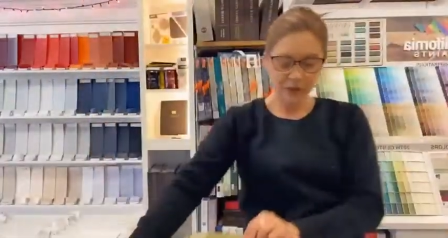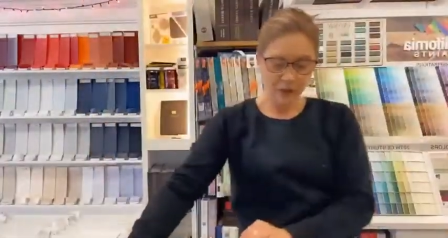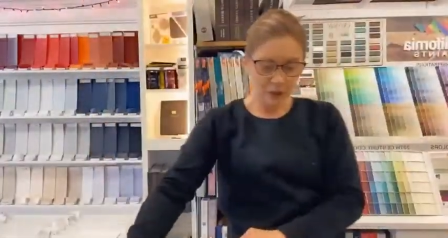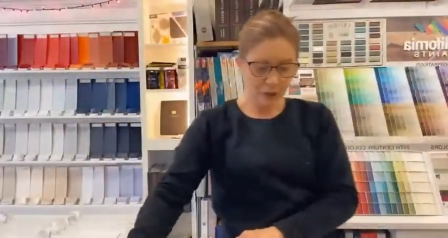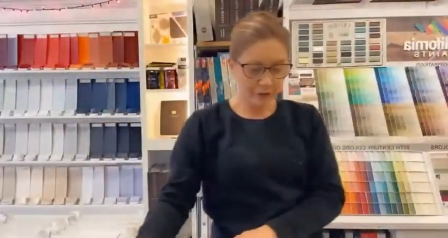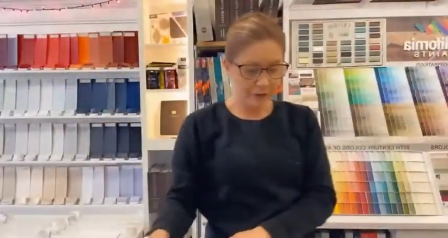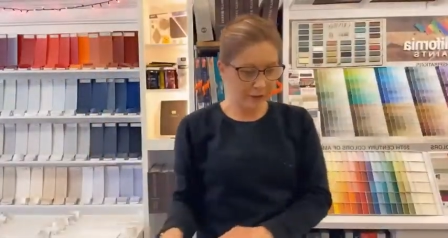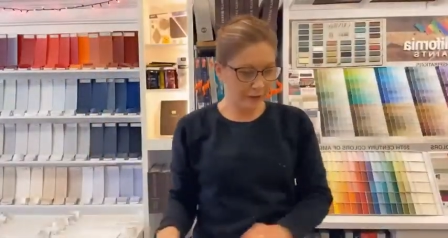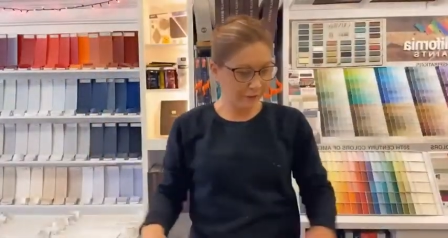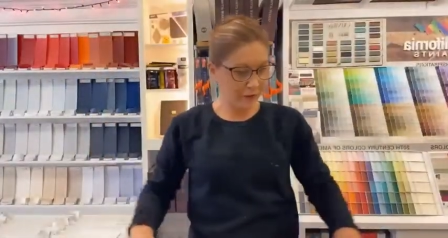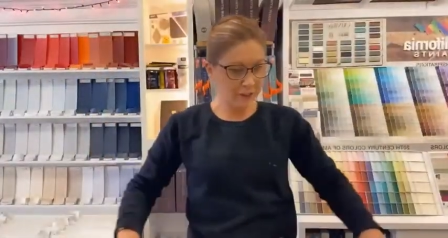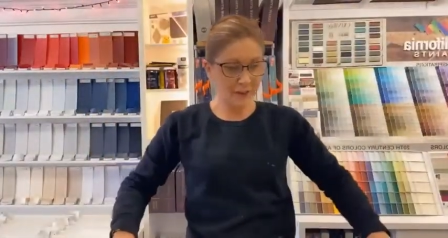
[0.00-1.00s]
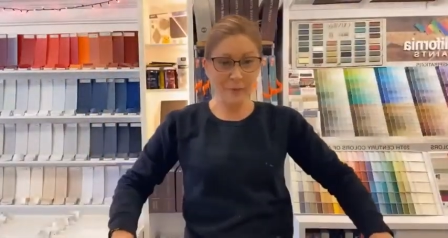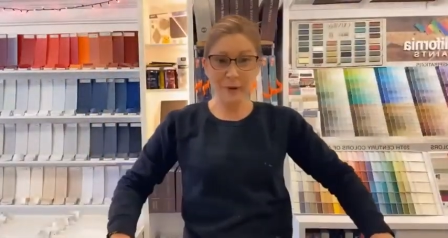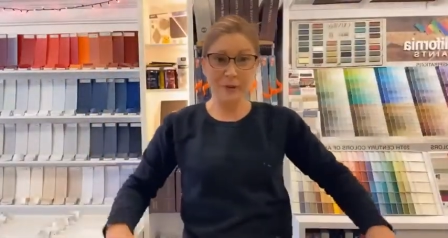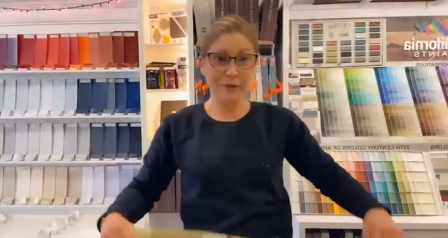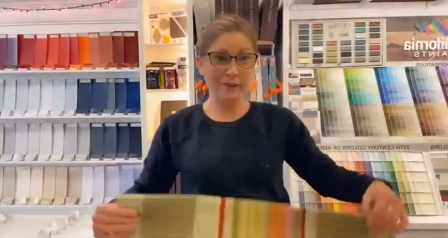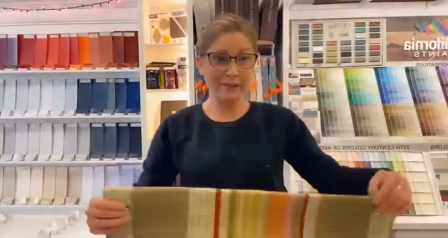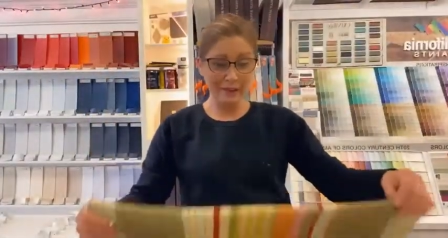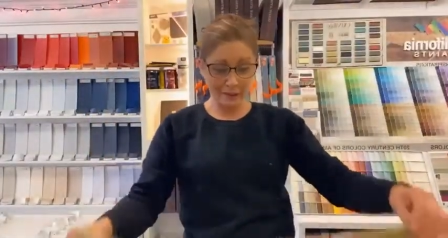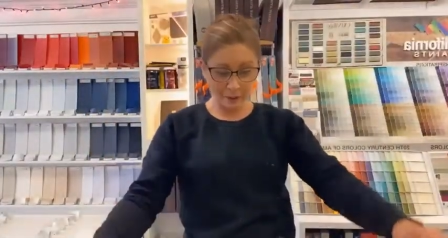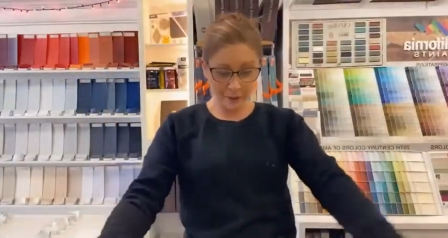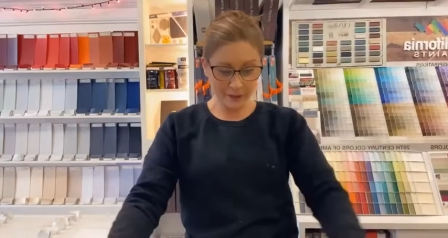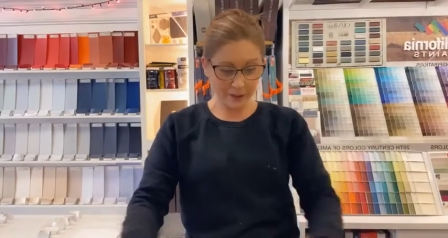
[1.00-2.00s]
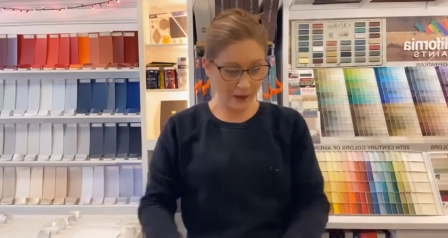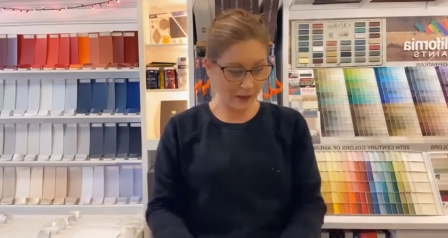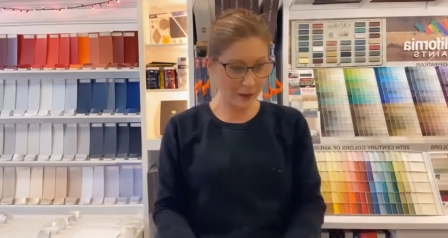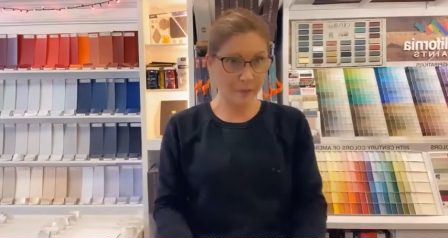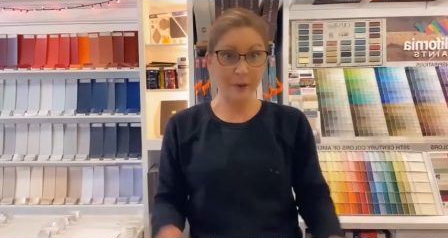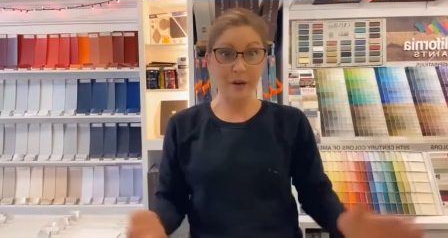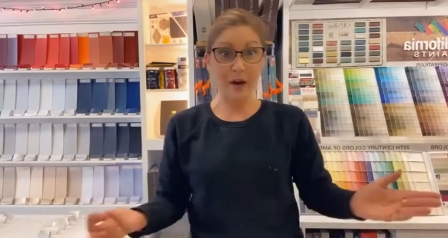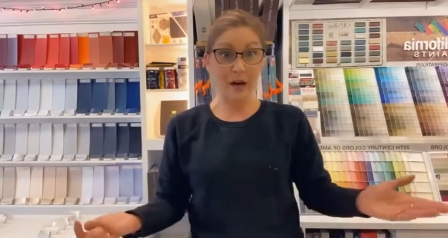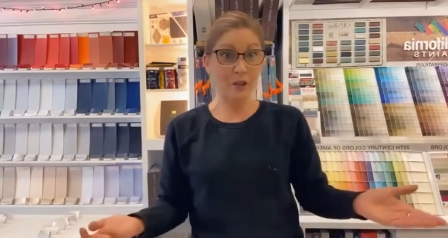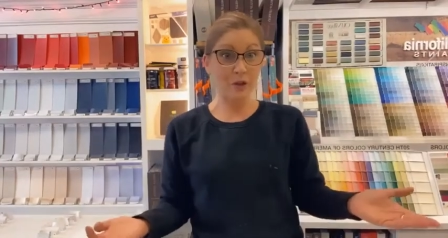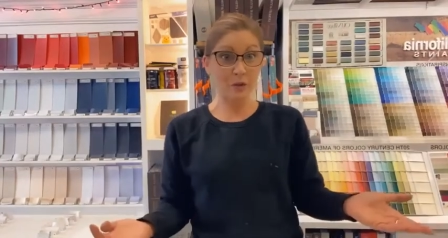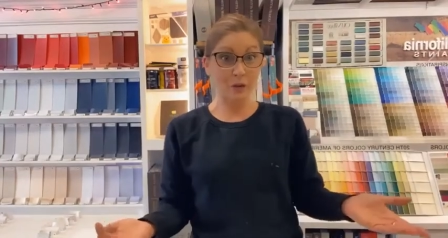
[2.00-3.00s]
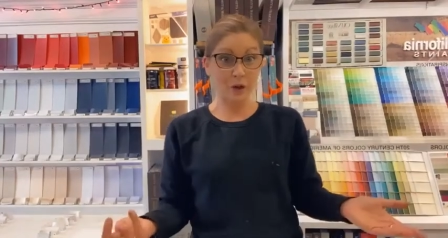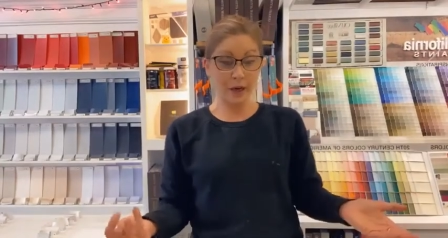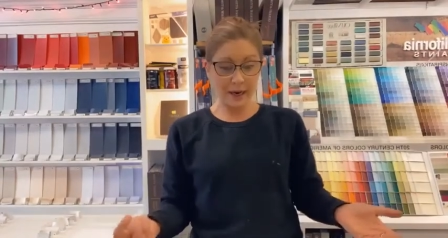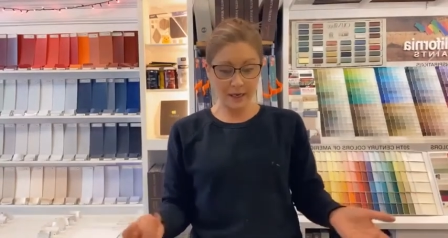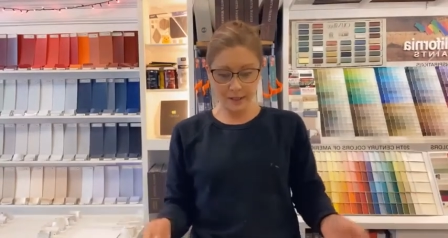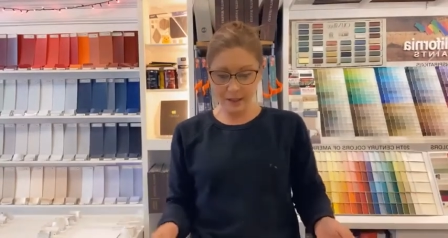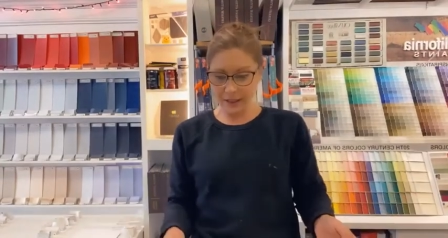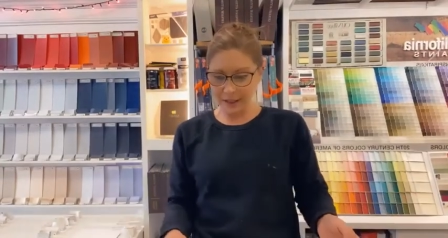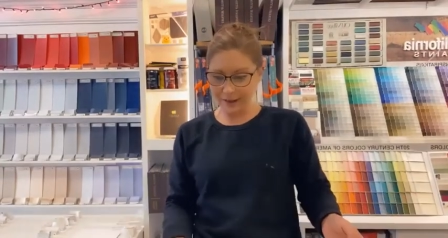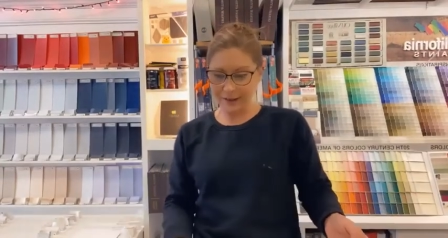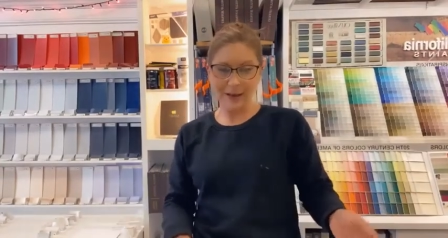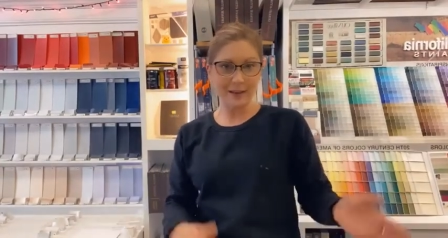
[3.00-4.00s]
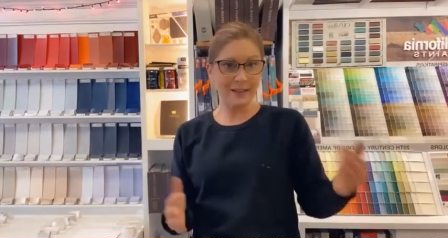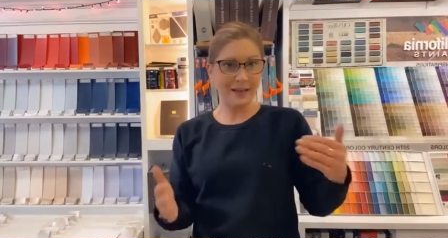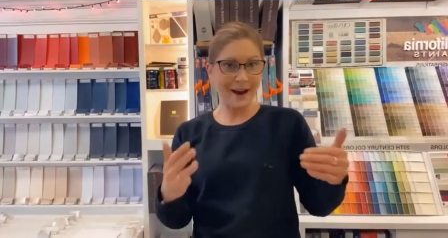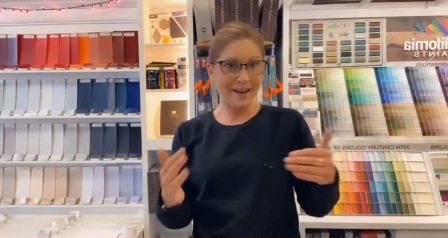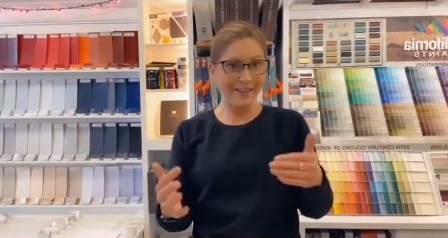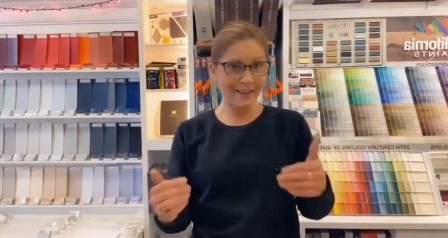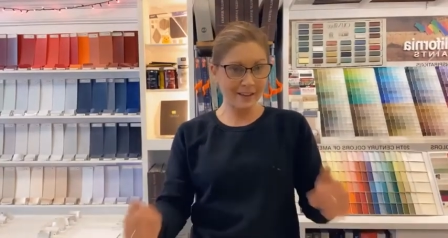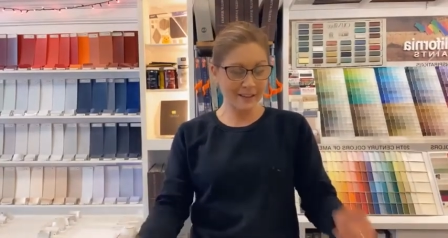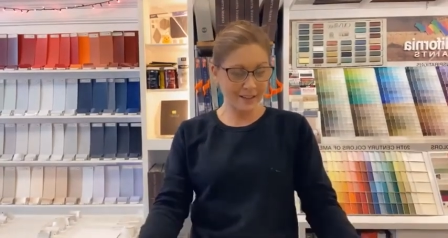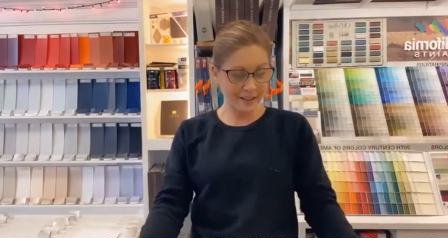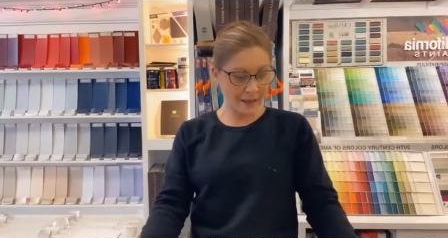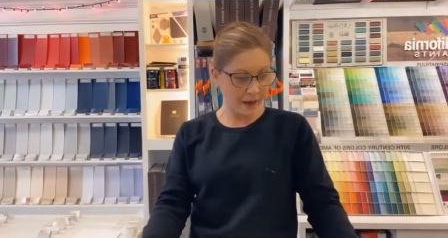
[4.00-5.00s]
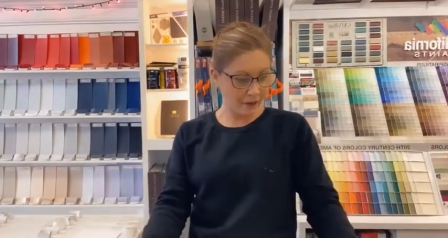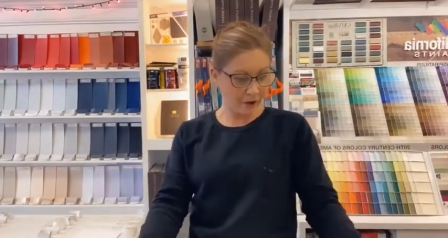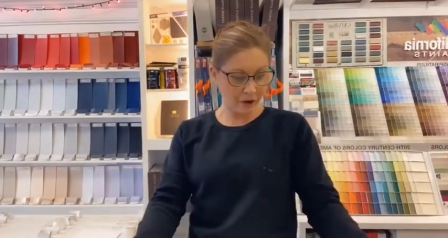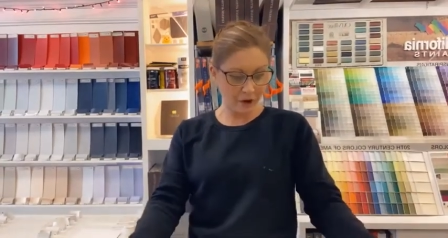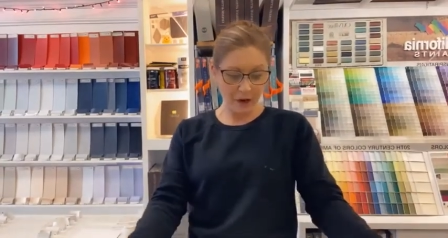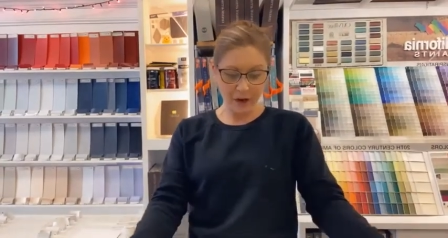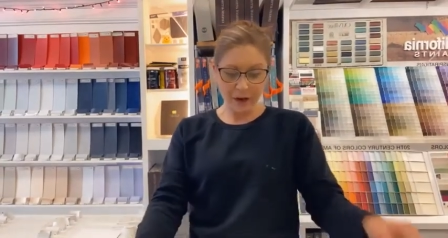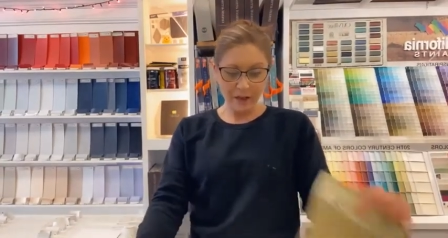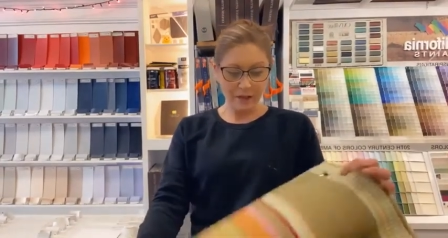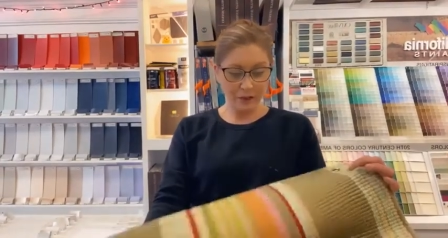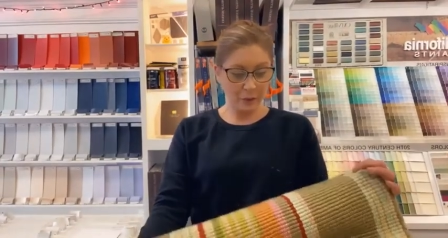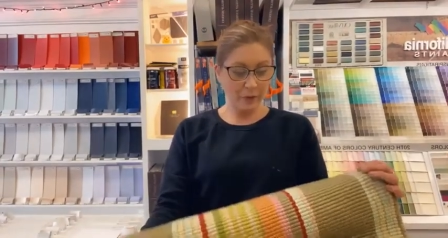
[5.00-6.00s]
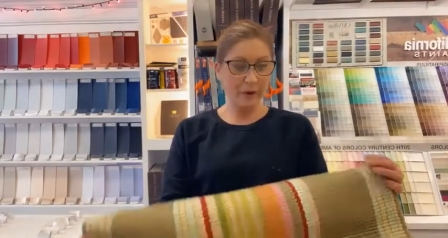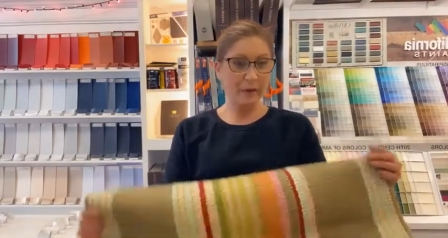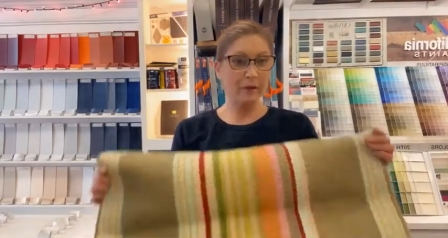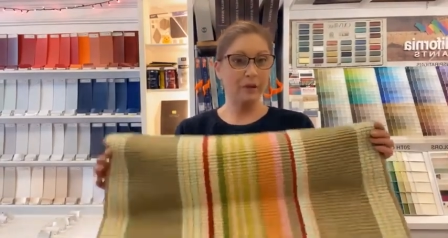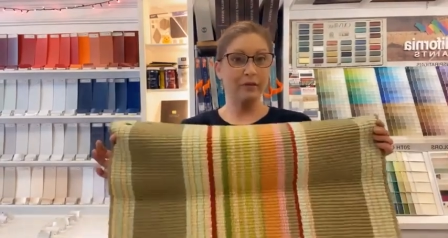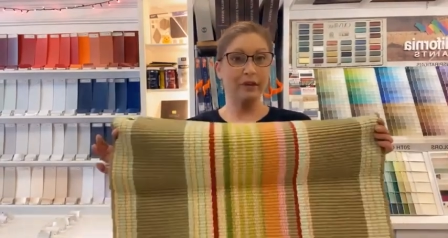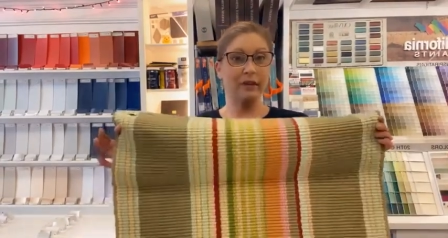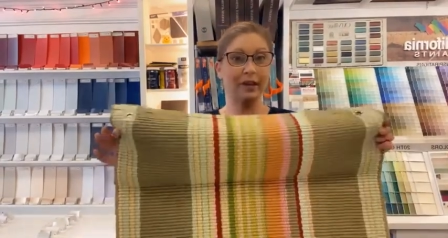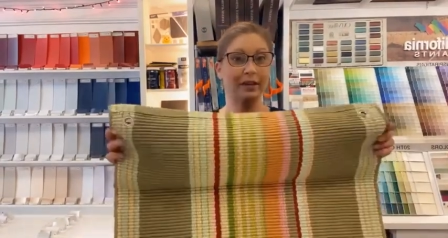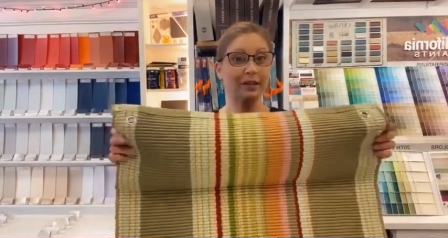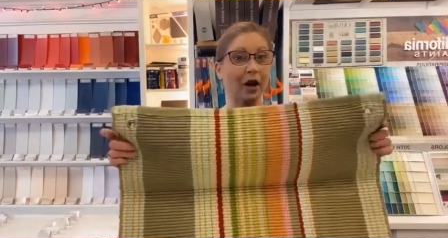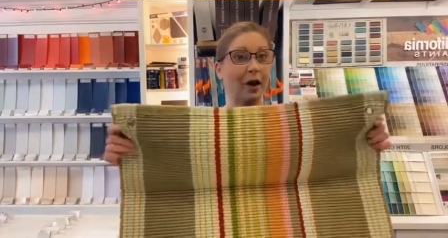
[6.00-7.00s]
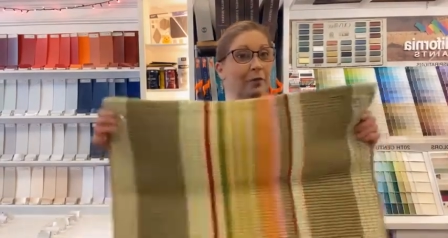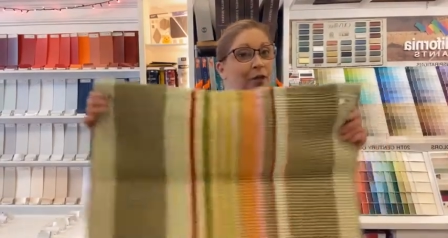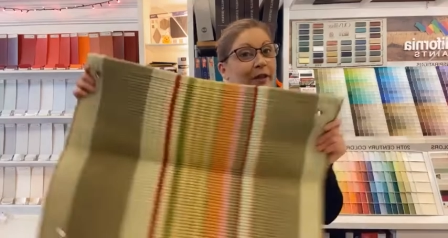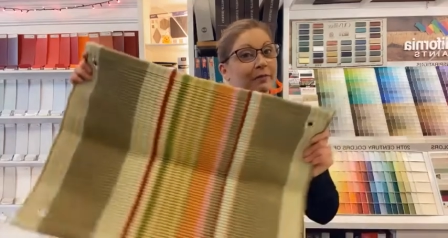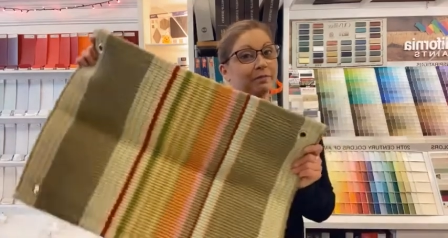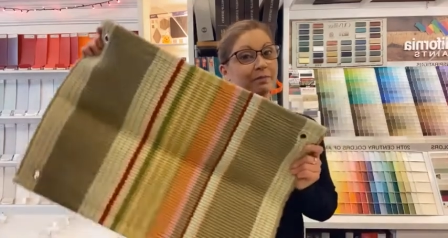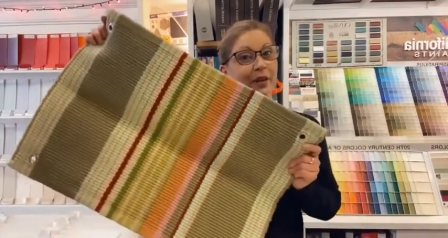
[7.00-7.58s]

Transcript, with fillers: So if you're looking for something with a little bit of color, but not too crazy to kind of tie things together, this one might be a really nice option.